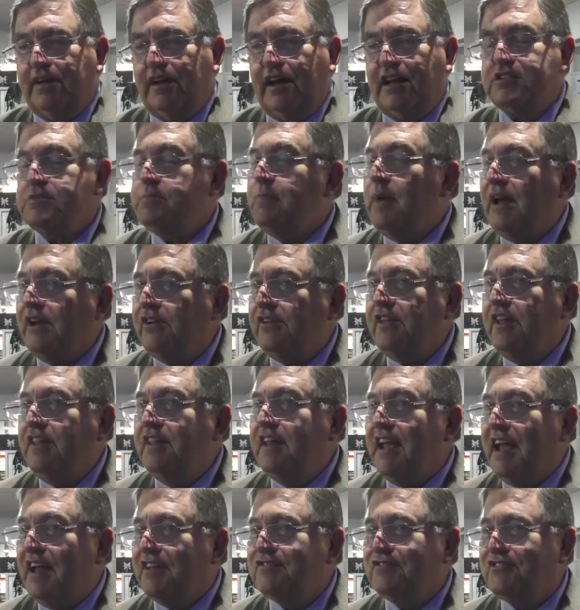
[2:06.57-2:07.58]
It's better than
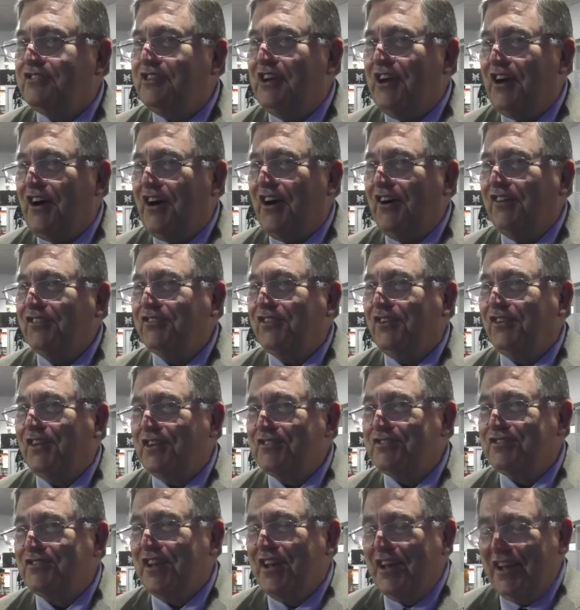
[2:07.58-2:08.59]
the SGR, so
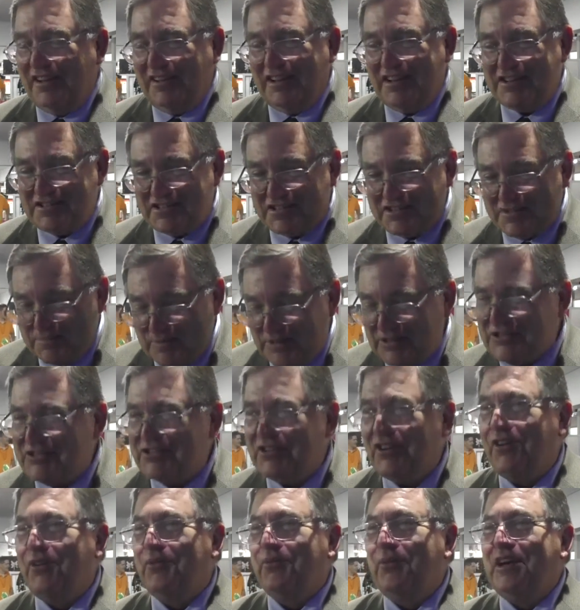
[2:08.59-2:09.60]
let's just be
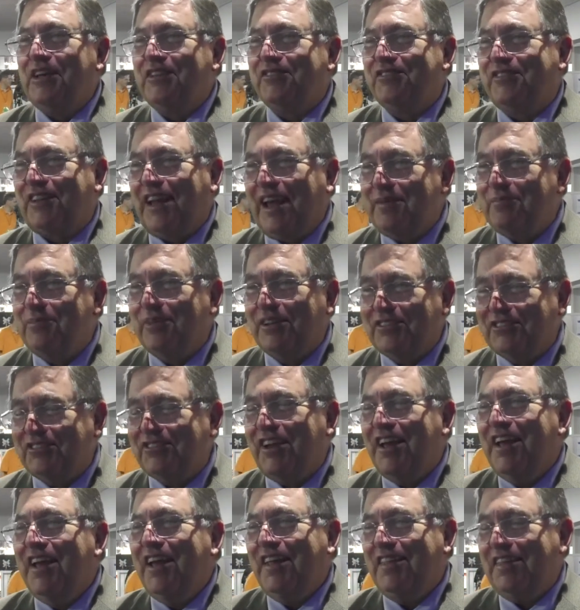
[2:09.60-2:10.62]
sure we
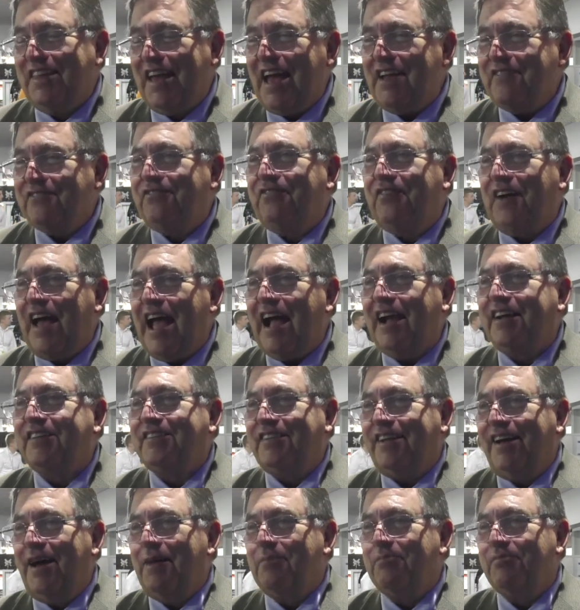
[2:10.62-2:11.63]
establish that
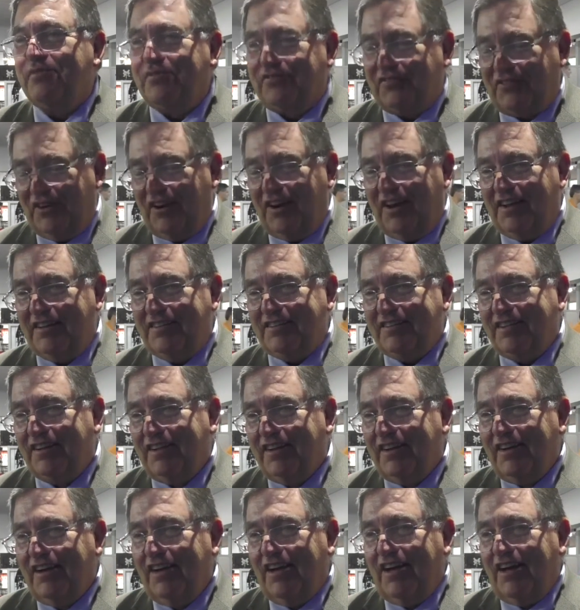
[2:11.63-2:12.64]
fact up front.
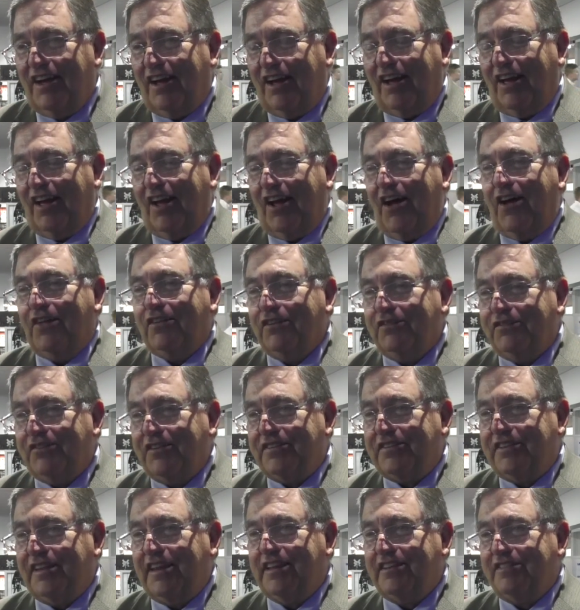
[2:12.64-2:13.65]
All of
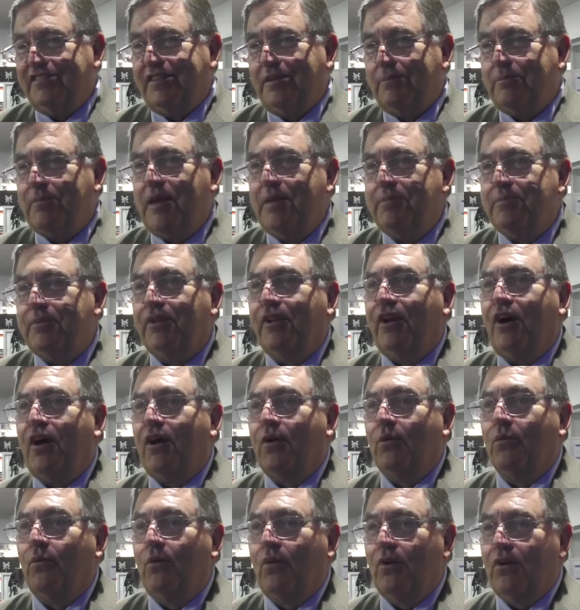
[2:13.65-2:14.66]
the things that people
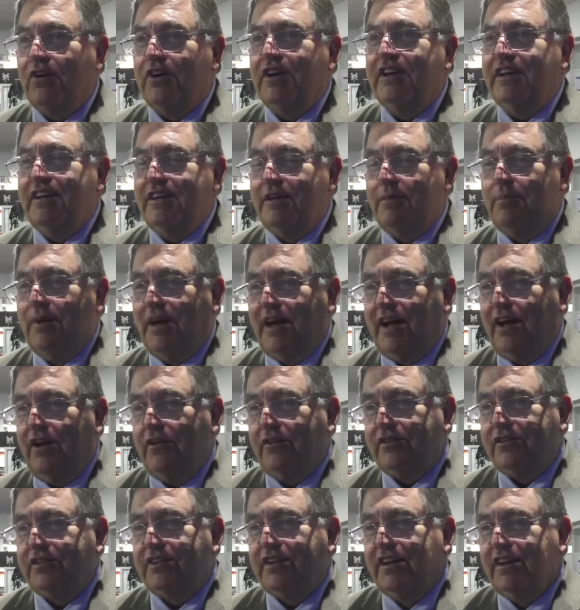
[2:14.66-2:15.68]
are worried
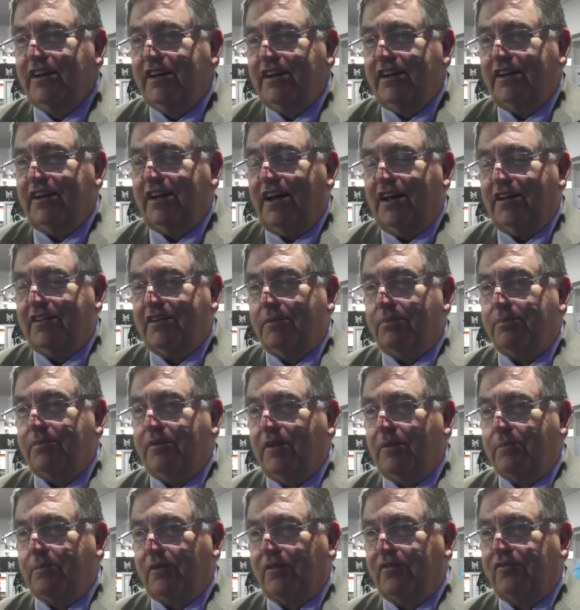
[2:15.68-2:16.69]
about,
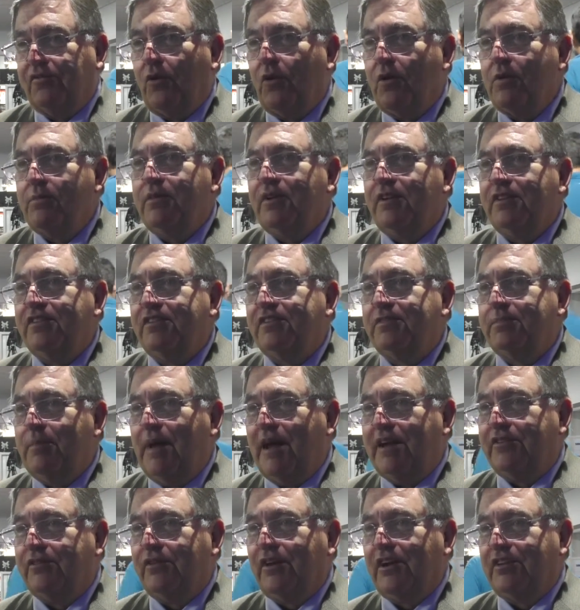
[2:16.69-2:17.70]
the performance
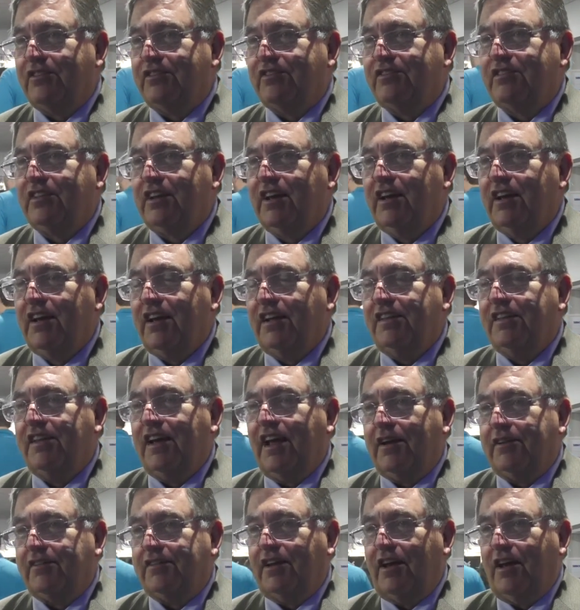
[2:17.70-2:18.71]
metrics
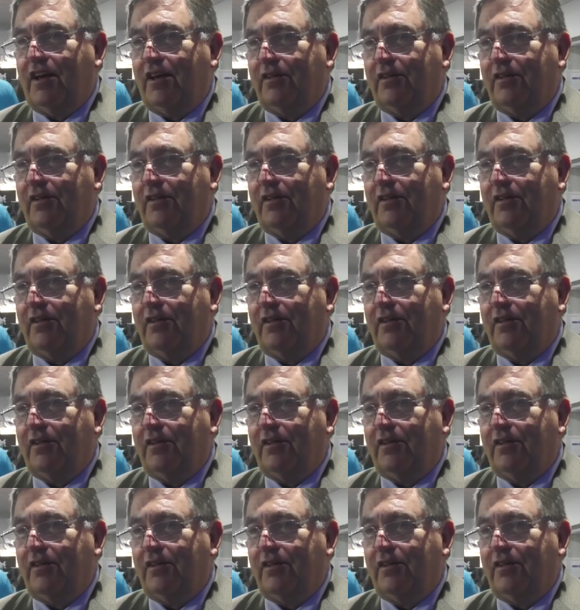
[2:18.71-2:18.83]
that